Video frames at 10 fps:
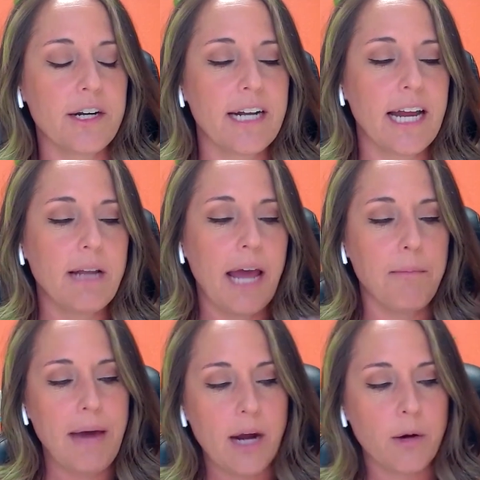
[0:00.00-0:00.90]
and I
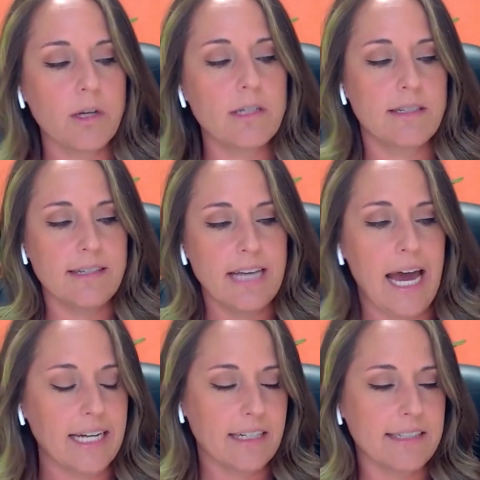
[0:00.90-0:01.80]
backwards
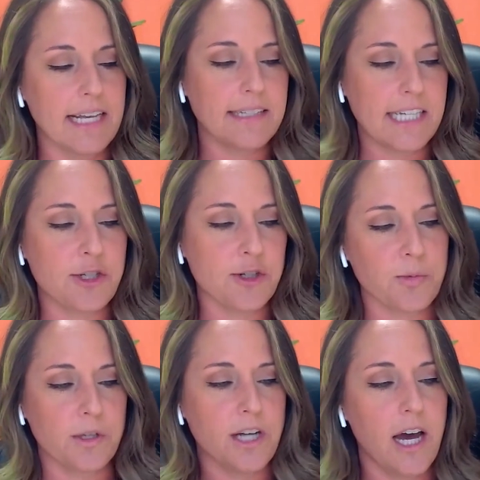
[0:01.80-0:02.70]
designed, because as teachers,
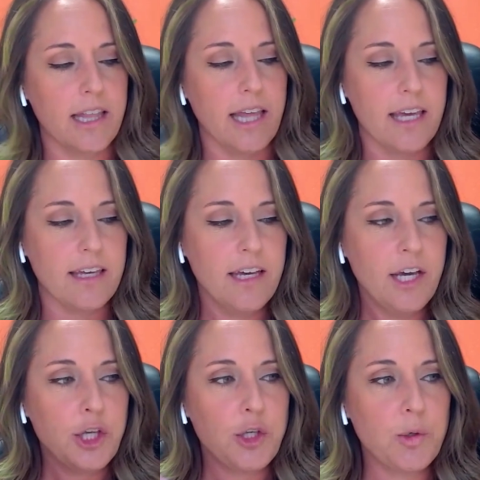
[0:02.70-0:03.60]
we're taught like
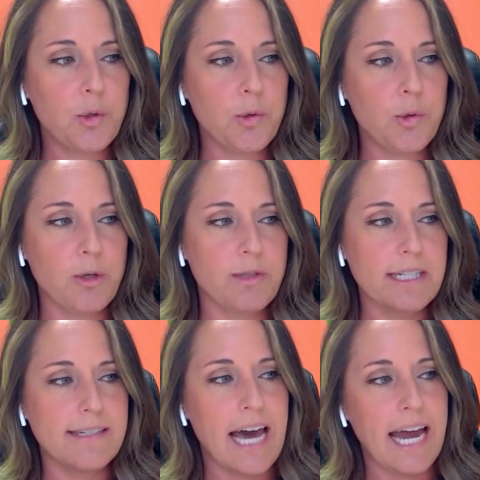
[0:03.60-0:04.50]
you
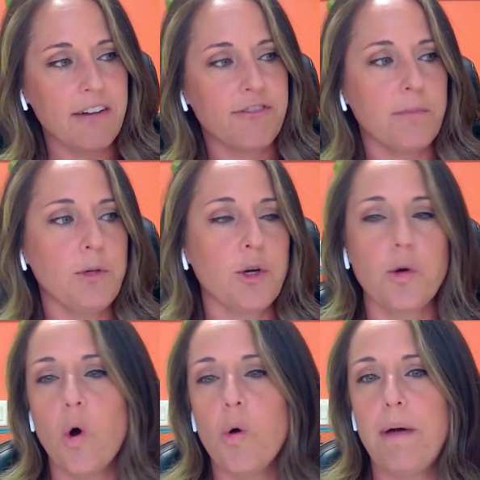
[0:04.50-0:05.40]
design from your
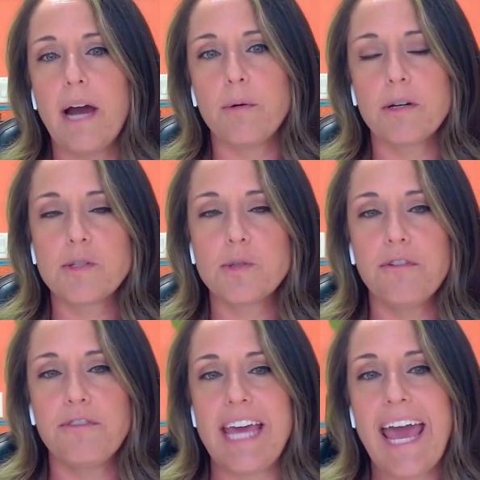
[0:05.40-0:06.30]
goal backwards. So
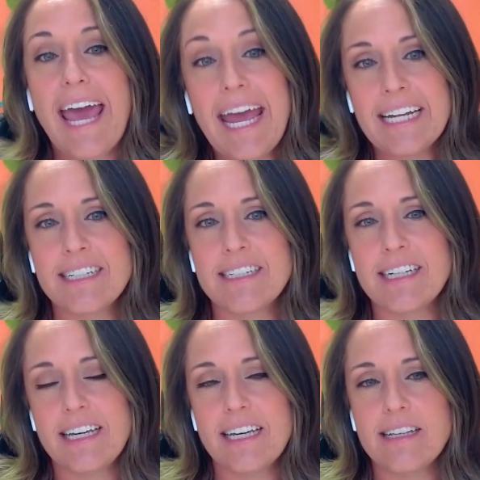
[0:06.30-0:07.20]
if the end
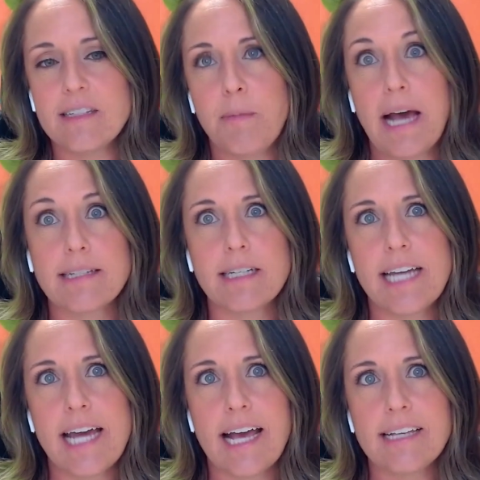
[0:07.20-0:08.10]
is pass the
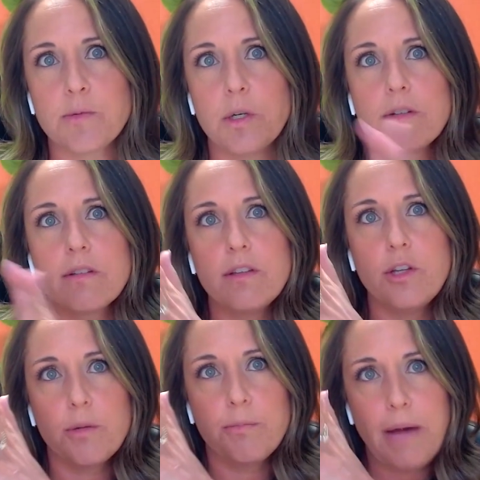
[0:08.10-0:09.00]
test, well,
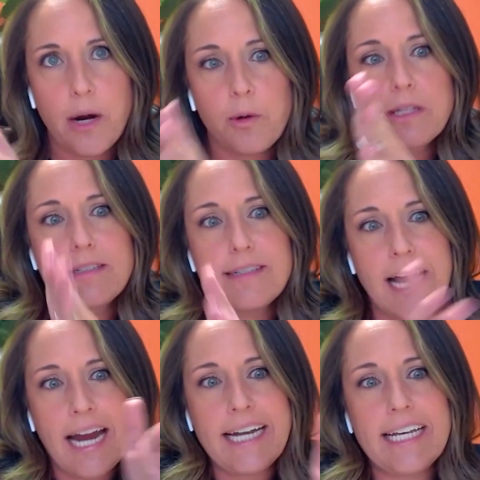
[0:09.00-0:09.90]
your backwards
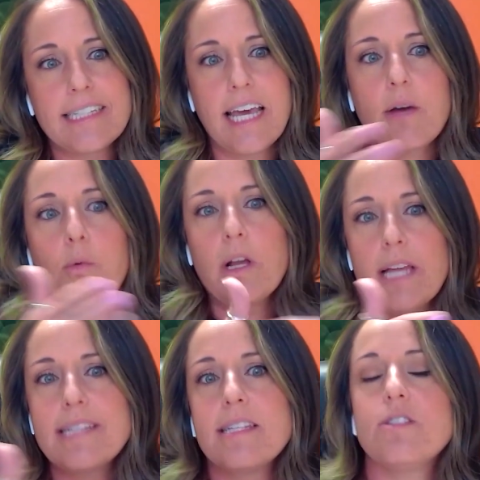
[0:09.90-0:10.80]
design is like, what
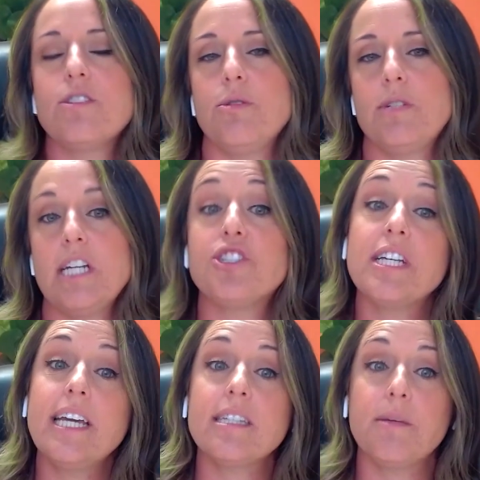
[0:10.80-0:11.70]
lessons do you teach to
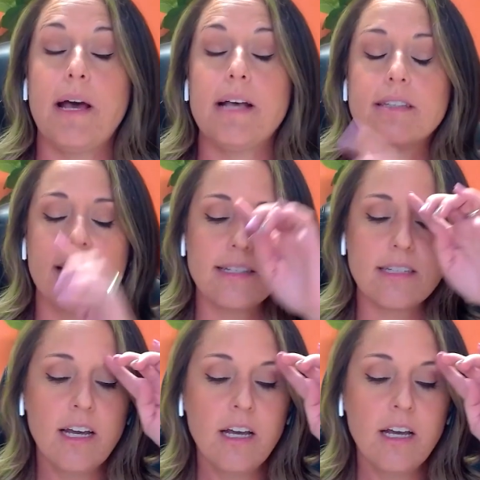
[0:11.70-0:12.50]
get to pass the test?